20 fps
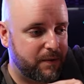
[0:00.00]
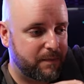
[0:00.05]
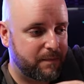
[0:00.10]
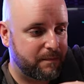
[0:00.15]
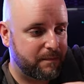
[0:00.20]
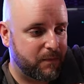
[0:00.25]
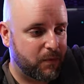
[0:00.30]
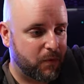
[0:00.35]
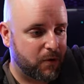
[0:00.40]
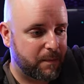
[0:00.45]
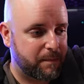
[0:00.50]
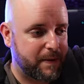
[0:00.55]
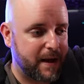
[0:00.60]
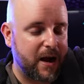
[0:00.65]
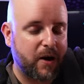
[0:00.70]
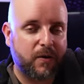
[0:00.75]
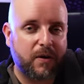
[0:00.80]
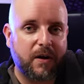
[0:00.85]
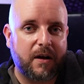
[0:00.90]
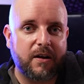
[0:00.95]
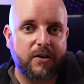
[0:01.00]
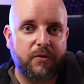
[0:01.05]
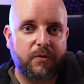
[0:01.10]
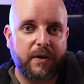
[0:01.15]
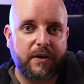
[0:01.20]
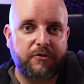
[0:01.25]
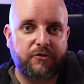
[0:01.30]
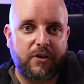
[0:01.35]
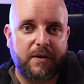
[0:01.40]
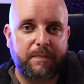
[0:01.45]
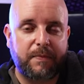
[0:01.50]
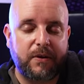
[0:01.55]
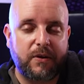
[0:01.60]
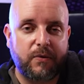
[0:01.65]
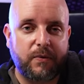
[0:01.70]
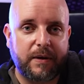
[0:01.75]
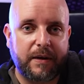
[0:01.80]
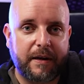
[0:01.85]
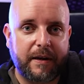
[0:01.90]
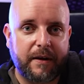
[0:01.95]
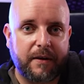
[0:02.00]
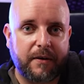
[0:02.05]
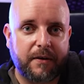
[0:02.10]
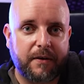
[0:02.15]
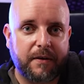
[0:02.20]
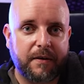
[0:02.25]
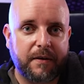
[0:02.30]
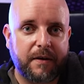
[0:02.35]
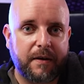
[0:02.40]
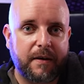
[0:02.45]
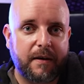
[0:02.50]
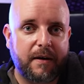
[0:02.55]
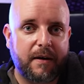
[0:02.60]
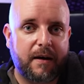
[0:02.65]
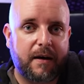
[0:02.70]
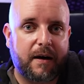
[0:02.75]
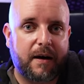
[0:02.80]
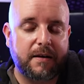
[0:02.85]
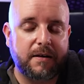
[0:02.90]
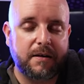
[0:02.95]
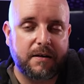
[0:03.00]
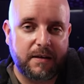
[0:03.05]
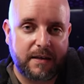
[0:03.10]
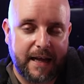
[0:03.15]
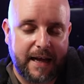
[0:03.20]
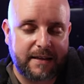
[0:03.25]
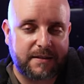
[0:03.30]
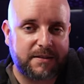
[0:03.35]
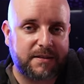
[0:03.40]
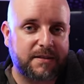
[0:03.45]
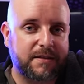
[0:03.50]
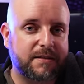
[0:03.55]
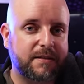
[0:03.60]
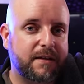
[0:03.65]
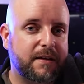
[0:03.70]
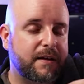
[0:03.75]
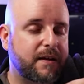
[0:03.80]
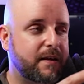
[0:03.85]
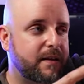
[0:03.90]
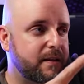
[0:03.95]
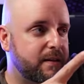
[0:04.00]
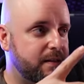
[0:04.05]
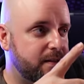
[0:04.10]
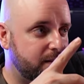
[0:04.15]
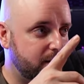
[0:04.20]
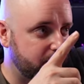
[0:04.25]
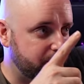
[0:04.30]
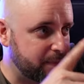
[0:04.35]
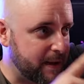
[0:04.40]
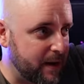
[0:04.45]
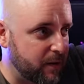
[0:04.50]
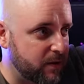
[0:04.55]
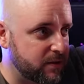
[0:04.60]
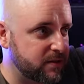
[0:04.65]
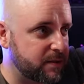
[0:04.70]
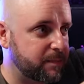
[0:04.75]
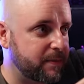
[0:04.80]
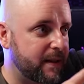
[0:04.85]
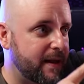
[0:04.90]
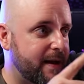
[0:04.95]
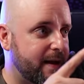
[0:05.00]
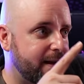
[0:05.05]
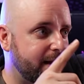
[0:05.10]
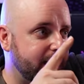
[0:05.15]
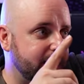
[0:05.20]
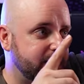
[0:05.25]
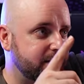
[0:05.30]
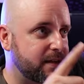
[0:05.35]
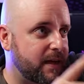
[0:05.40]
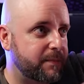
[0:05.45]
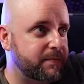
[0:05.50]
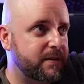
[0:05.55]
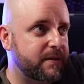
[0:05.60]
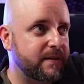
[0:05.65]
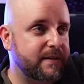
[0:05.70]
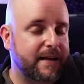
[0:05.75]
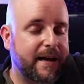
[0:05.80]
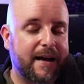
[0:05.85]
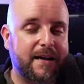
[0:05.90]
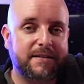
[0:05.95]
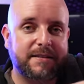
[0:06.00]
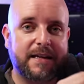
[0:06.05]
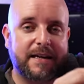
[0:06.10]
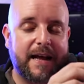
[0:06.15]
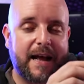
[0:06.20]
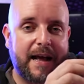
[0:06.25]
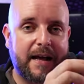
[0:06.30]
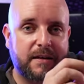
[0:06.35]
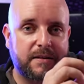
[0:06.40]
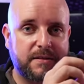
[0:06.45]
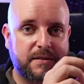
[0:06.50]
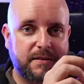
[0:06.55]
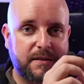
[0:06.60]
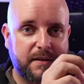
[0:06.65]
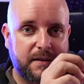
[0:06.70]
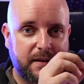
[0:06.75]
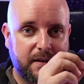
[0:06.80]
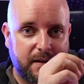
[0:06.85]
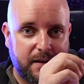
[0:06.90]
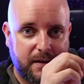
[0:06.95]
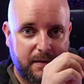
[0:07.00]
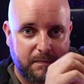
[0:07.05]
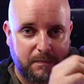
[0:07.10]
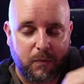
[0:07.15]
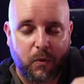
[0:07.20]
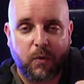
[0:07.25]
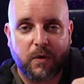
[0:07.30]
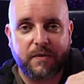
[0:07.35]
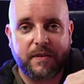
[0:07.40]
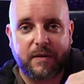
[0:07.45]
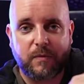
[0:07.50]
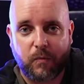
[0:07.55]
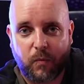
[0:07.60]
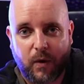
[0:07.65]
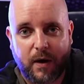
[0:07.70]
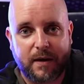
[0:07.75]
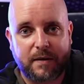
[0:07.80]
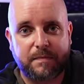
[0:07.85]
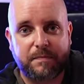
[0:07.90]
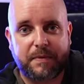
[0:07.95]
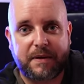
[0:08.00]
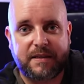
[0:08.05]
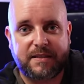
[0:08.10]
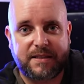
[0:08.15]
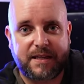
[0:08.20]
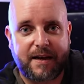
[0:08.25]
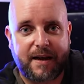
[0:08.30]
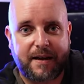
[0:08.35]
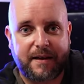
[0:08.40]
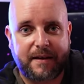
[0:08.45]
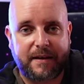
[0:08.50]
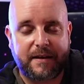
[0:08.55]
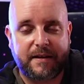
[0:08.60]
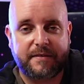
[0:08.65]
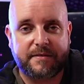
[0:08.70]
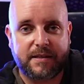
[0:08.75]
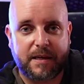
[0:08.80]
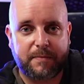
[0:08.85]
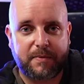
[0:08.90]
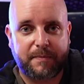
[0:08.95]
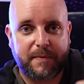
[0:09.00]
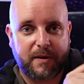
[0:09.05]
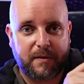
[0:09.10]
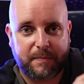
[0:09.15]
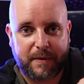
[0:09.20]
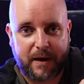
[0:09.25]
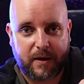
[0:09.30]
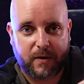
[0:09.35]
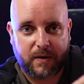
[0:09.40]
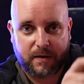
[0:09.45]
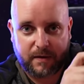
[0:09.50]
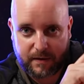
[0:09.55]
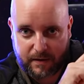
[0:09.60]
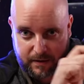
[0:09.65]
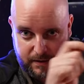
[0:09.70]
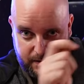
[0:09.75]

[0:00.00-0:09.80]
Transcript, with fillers: more power hungry GPU in here unless the power supply is up to the task and has more than one PCIe supplemental power